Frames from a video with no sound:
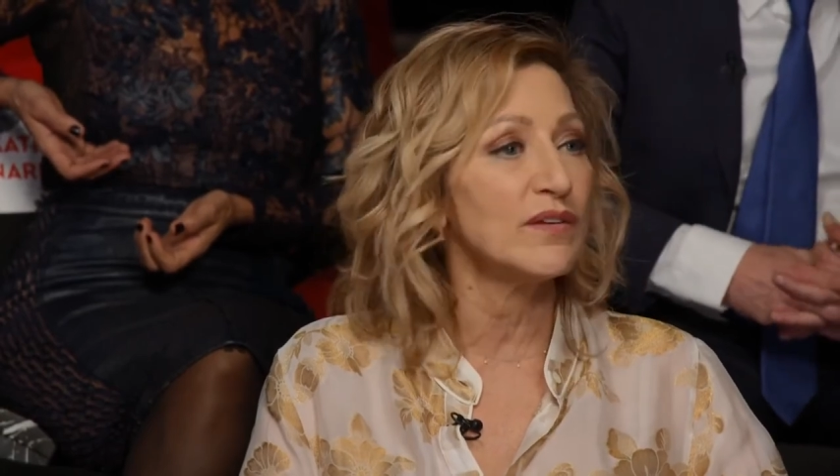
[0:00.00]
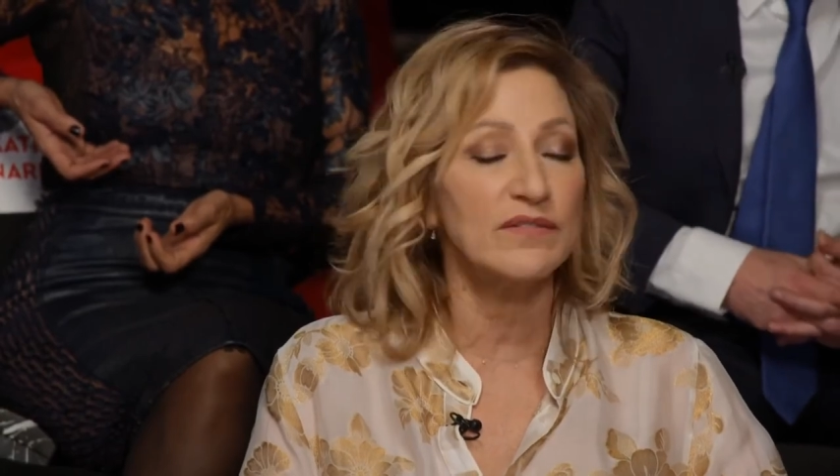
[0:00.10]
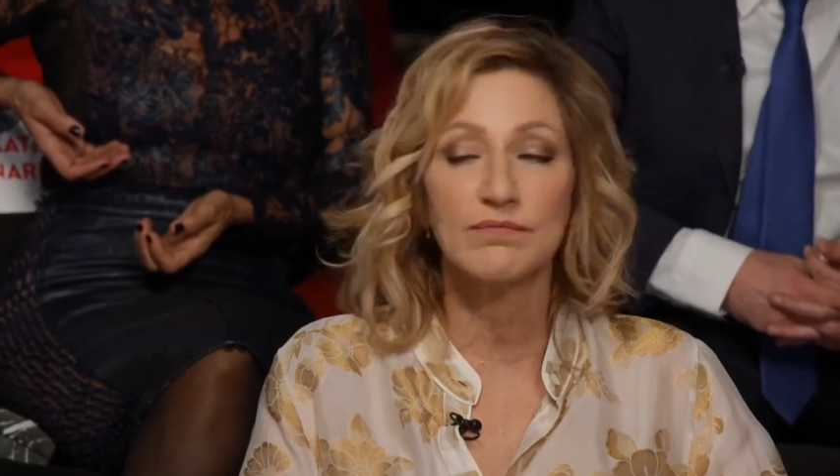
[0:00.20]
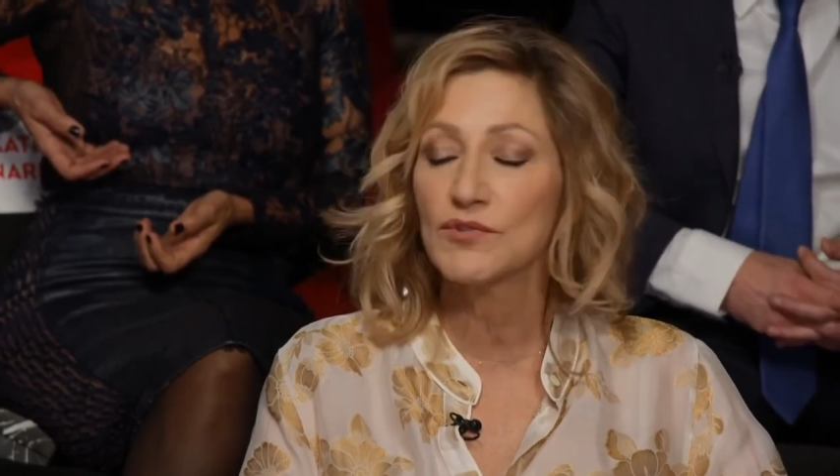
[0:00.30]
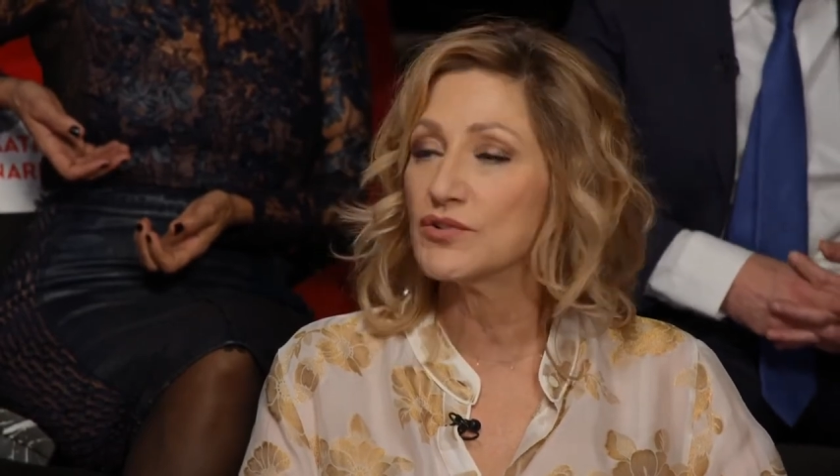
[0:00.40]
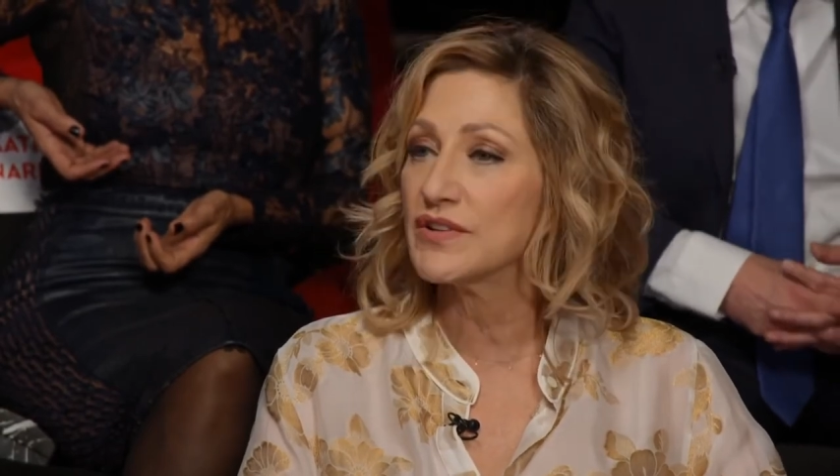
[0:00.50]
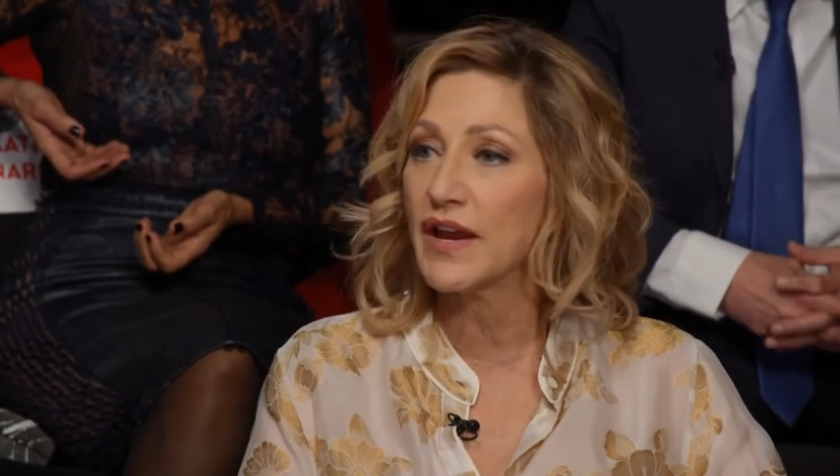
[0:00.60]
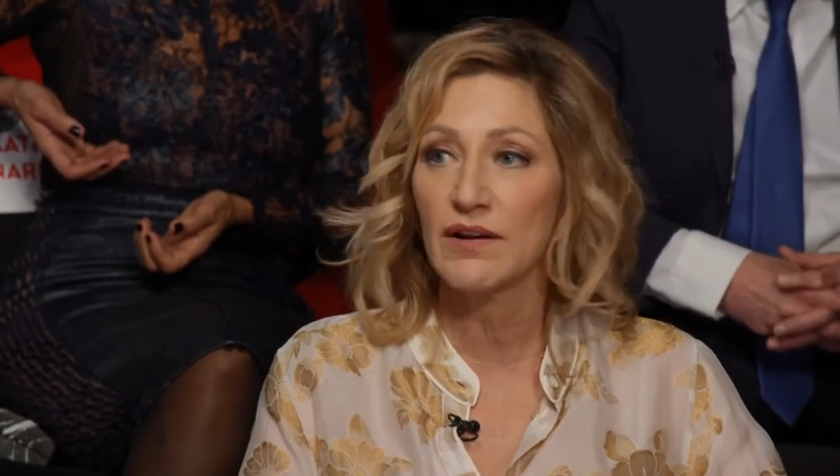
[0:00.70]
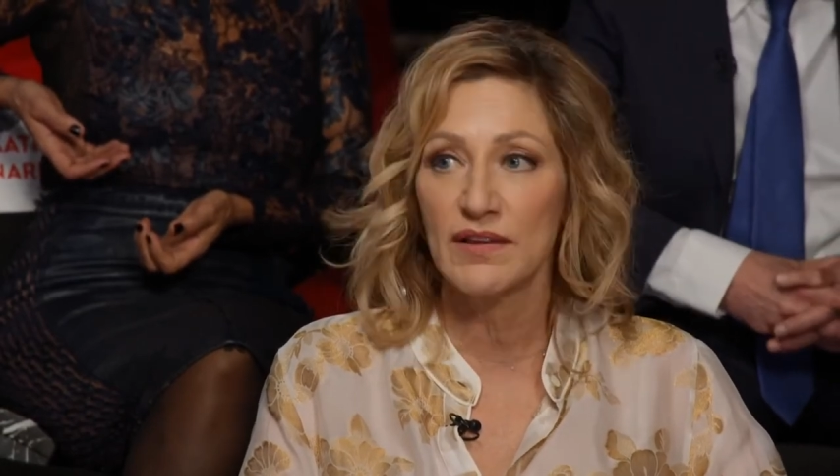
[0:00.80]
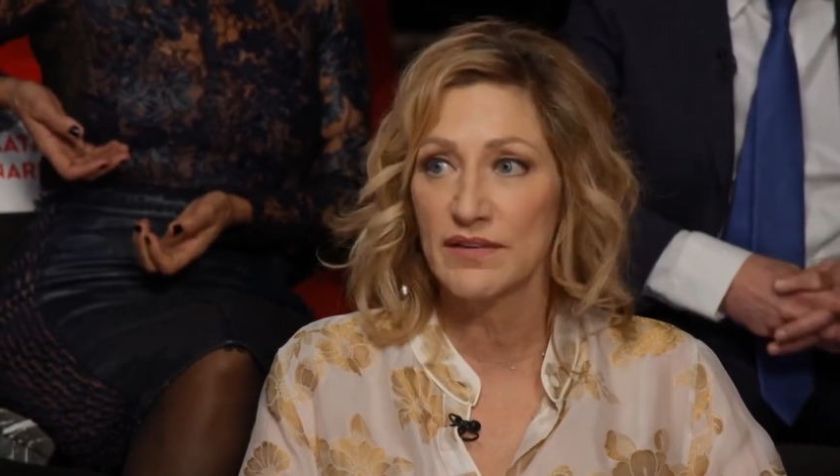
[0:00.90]
else could
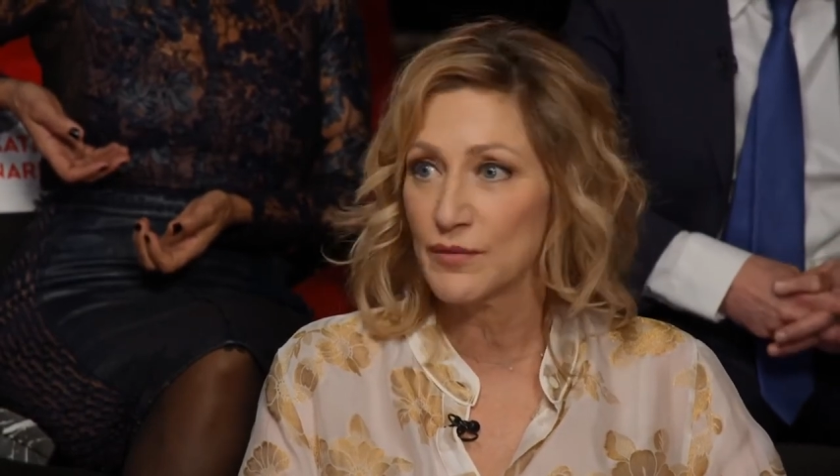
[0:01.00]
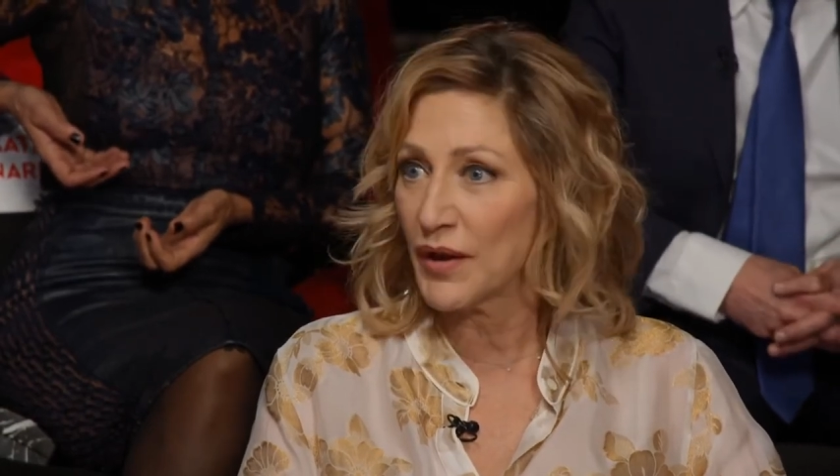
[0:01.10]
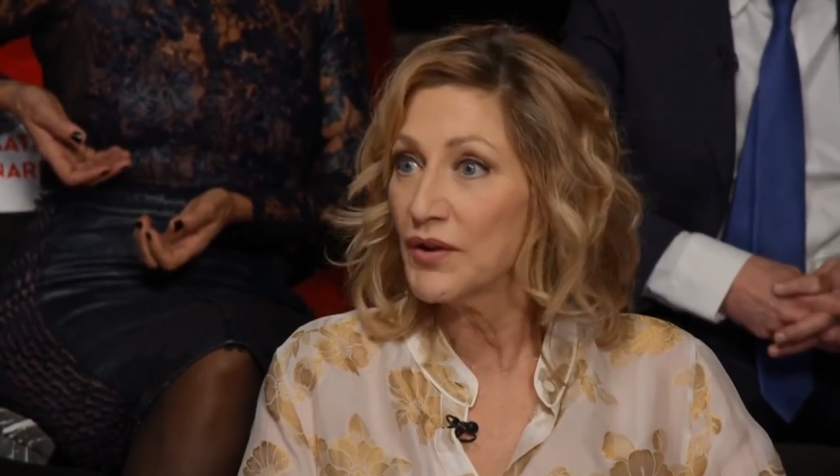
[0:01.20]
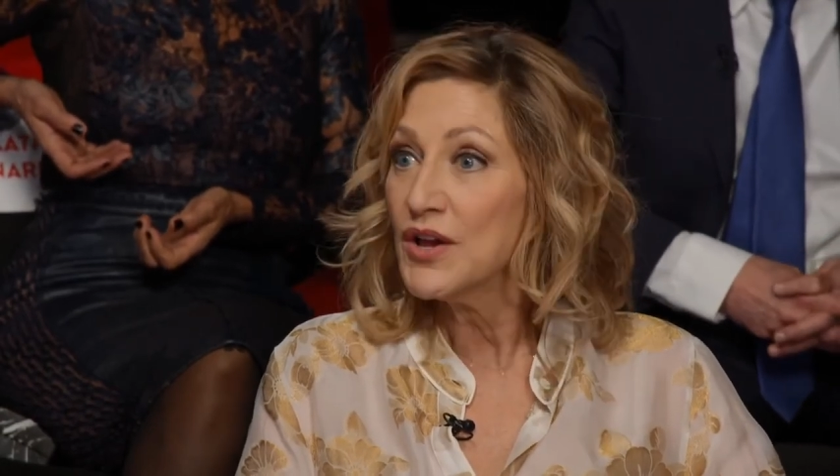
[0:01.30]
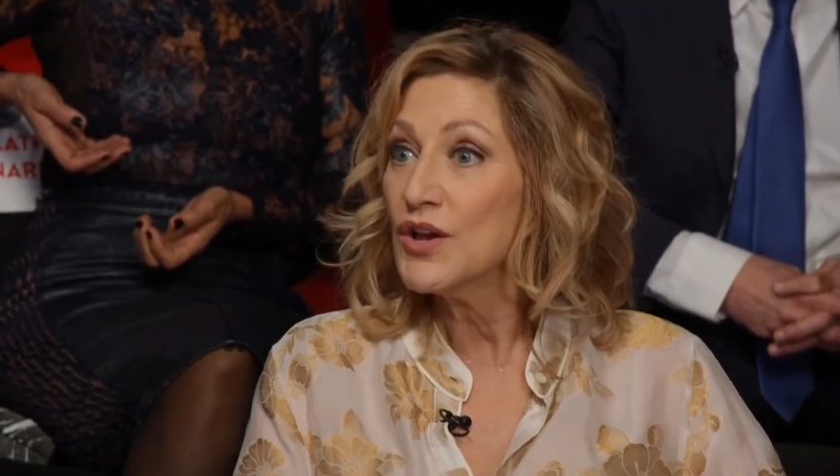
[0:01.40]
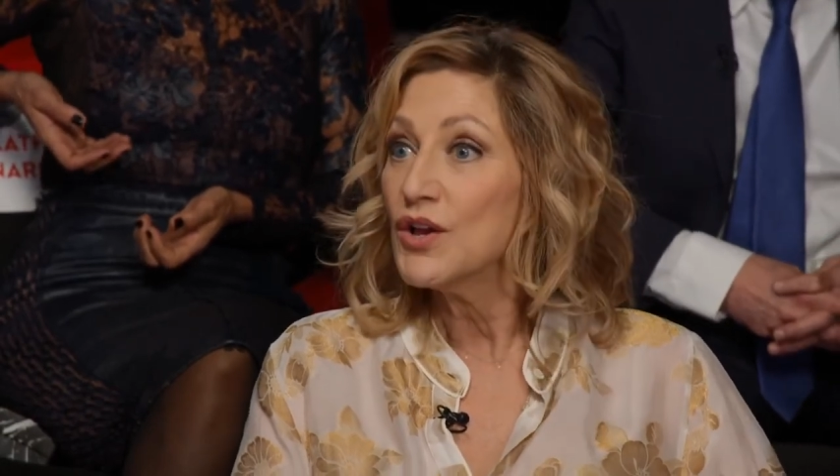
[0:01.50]
care less about.